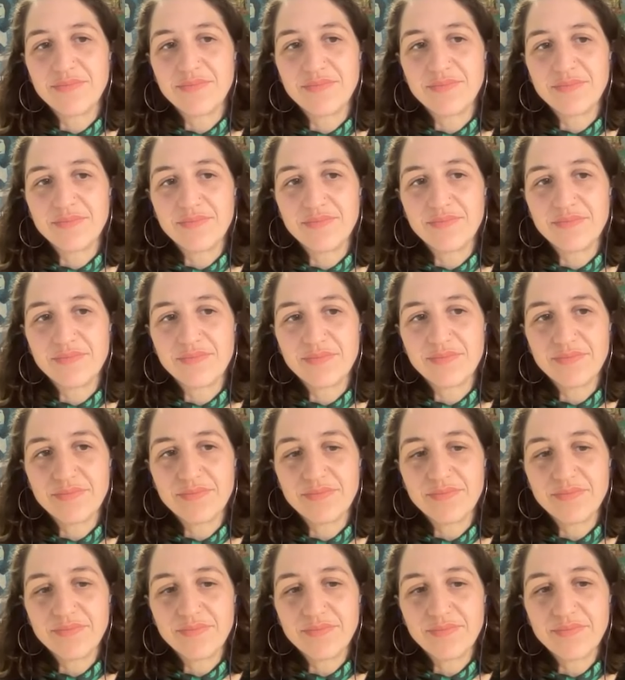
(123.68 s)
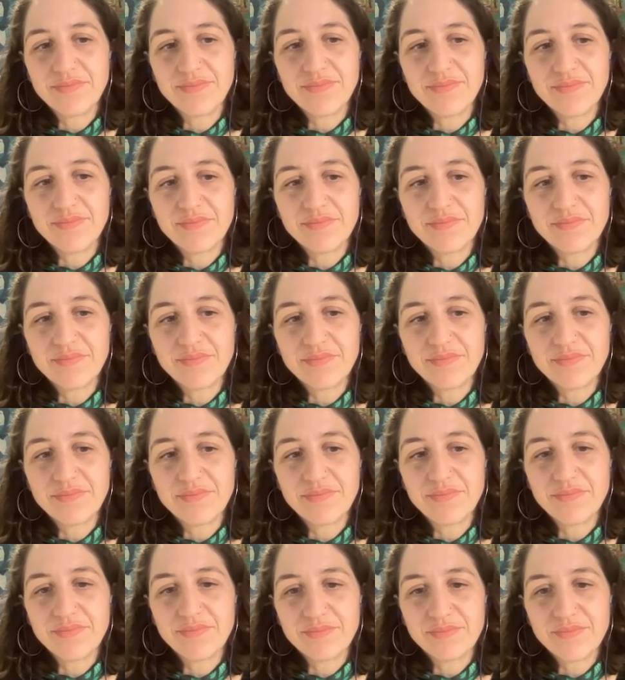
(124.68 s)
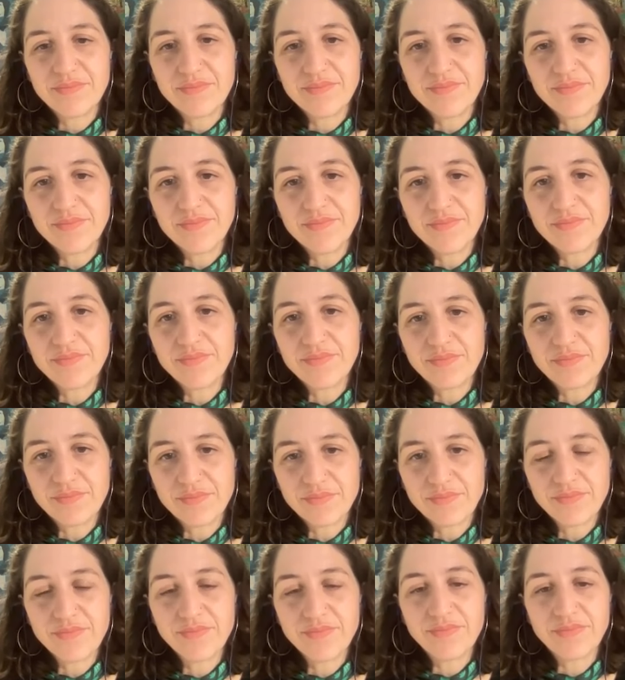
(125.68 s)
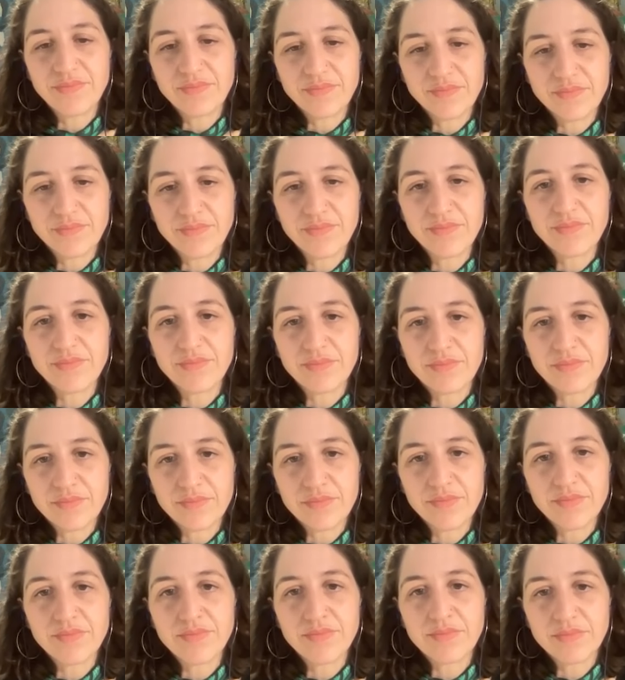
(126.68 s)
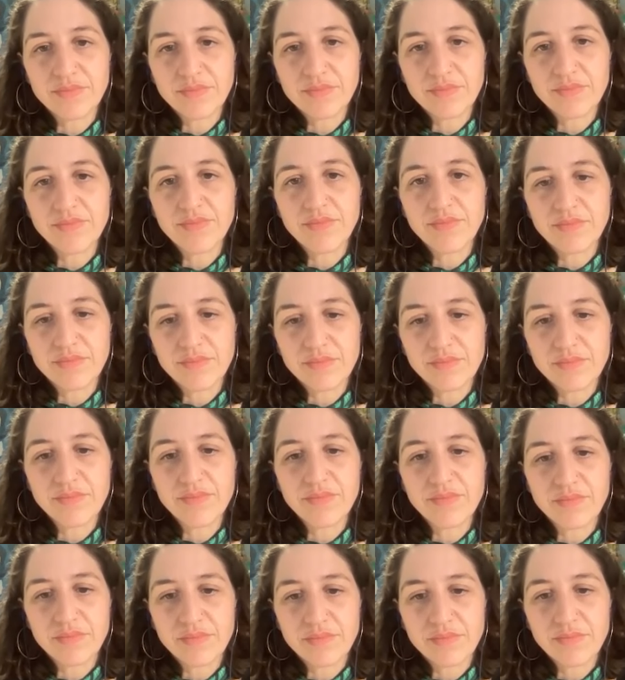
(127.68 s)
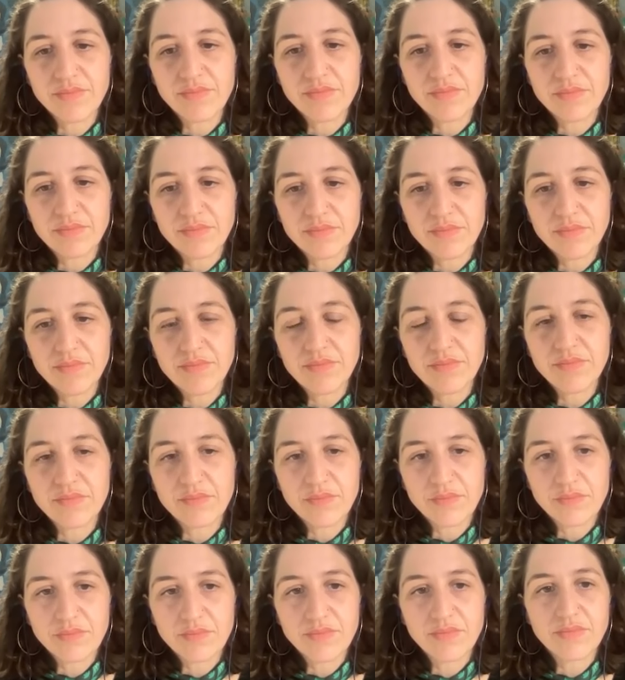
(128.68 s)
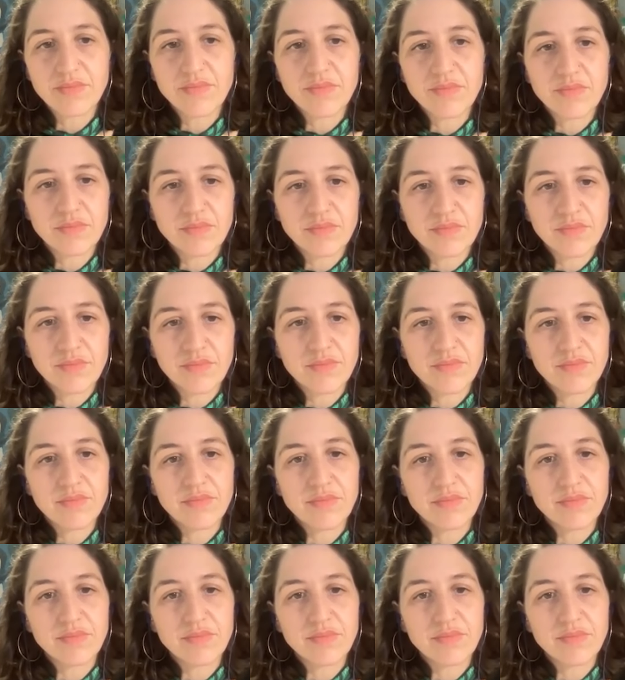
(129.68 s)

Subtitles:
[no speech]